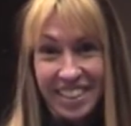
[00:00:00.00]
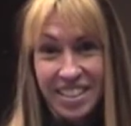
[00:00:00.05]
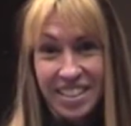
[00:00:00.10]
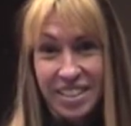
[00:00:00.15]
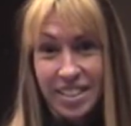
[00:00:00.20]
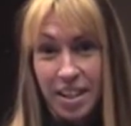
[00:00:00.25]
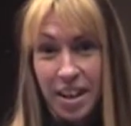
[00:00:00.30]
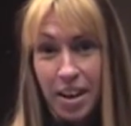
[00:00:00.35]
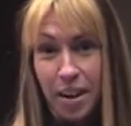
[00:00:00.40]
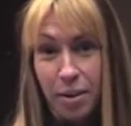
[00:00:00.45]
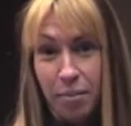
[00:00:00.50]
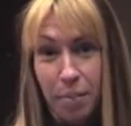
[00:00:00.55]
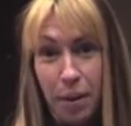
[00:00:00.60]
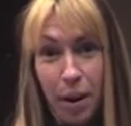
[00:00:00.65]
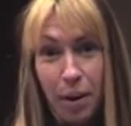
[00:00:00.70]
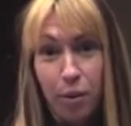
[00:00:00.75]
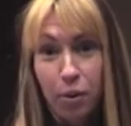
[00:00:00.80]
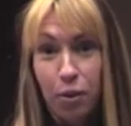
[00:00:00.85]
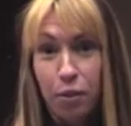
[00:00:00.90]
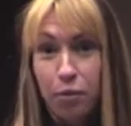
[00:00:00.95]
It's
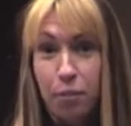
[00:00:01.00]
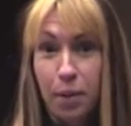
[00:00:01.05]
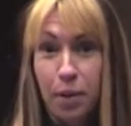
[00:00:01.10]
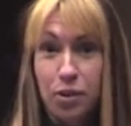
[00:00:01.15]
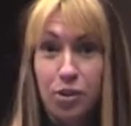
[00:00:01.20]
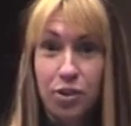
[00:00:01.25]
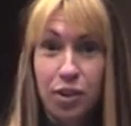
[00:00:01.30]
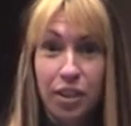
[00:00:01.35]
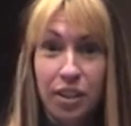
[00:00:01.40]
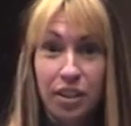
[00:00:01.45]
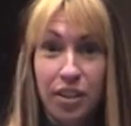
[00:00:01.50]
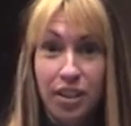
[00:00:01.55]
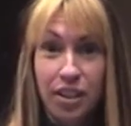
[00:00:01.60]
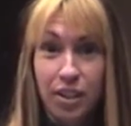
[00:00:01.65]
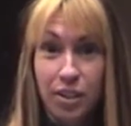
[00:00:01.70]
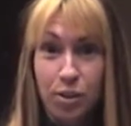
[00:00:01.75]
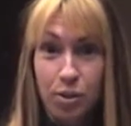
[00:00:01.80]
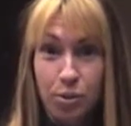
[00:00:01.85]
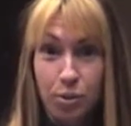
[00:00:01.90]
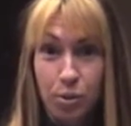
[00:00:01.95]
Power of Mentoring and
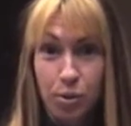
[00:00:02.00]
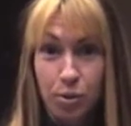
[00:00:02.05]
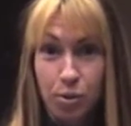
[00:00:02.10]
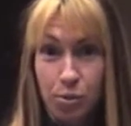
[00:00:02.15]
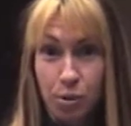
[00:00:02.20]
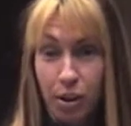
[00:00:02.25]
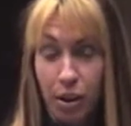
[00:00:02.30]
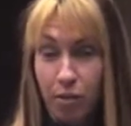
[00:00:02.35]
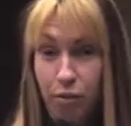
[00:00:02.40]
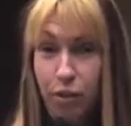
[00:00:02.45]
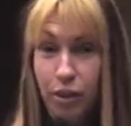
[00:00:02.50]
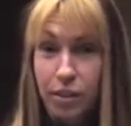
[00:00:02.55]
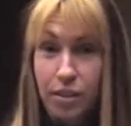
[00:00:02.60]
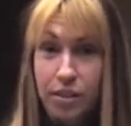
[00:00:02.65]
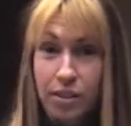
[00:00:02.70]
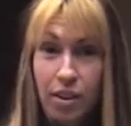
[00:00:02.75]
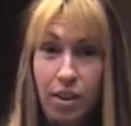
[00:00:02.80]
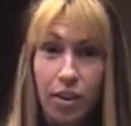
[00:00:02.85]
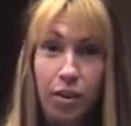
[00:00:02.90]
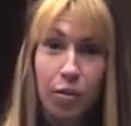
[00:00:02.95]
Eating Disorders Recovery.
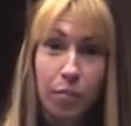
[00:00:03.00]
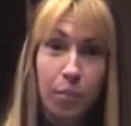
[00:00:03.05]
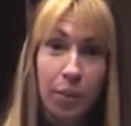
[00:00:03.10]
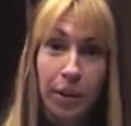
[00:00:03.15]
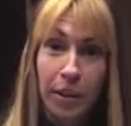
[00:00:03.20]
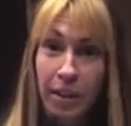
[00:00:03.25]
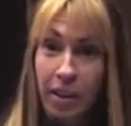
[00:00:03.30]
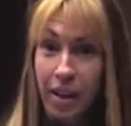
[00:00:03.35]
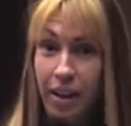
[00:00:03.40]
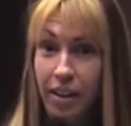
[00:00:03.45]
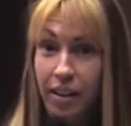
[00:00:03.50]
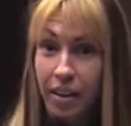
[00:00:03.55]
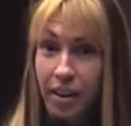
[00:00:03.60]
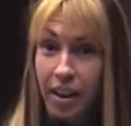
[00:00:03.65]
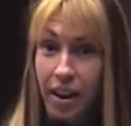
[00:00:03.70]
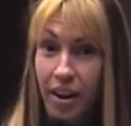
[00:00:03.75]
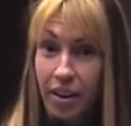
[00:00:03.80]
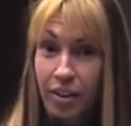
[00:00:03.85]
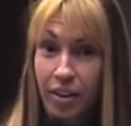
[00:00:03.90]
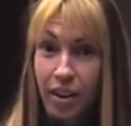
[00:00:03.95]
It's called Beating Anna,
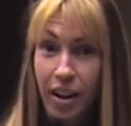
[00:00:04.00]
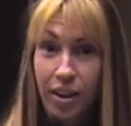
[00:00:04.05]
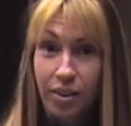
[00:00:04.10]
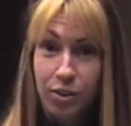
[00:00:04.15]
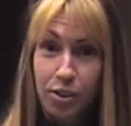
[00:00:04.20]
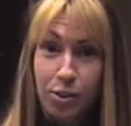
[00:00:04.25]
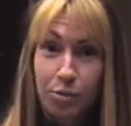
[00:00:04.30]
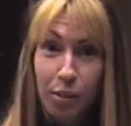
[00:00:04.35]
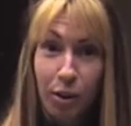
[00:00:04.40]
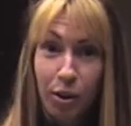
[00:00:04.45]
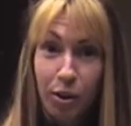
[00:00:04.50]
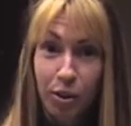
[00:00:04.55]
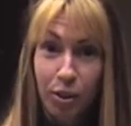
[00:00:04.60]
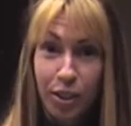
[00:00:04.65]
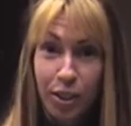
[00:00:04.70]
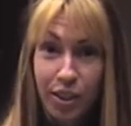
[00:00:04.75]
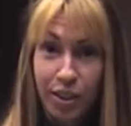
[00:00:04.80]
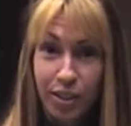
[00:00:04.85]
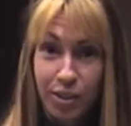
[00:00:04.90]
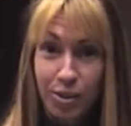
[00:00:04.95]
How to Outsmart Your
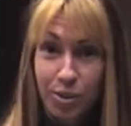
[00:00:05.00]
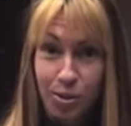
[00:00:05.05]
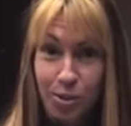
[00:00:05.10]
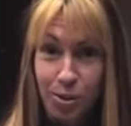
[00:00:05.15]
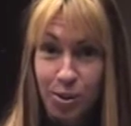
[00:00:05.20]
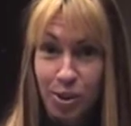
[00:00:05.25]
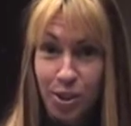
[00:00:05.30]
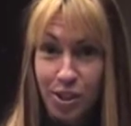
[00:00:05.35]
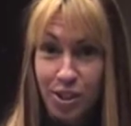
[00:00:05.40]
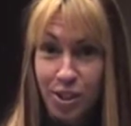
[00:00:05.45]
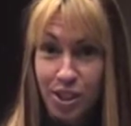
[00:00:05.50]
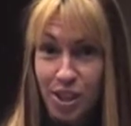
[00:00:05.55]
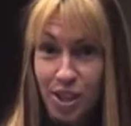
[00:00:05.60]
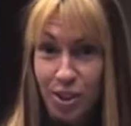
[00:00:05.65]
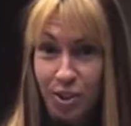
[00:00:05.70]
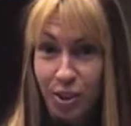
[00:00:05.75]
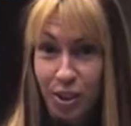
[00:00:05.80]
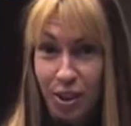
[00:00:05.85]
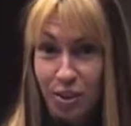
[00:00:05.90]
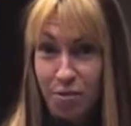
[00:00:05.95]
Eating Disorder and
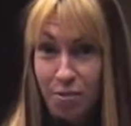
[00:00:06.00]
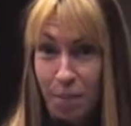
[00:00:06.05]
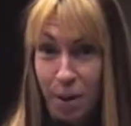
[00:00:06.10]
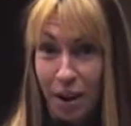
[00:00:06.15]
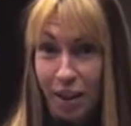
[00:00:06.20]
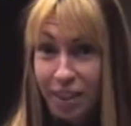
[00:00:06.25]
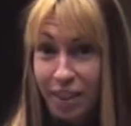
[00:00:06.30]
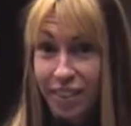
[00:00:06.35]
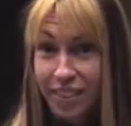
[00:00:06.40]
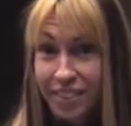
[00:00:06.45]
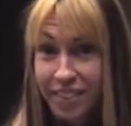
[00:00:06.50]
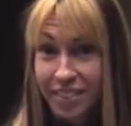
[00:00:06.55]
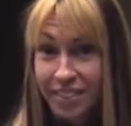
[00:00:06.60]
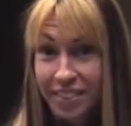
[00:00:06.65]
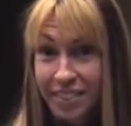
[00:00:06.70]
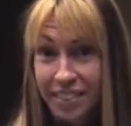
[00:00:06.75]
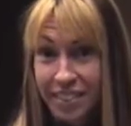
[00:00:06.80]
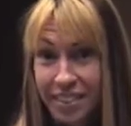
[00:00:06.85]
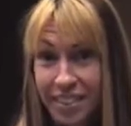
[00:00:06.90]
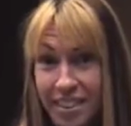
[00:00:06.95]
Take Your Life
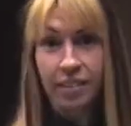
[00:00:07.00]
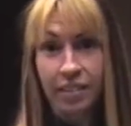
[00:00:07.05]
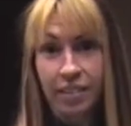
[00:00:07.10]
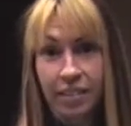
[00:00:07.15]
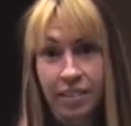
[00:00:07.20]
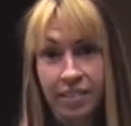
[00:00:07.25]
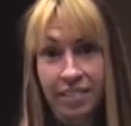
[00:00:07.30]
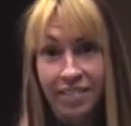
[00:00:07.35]
Back.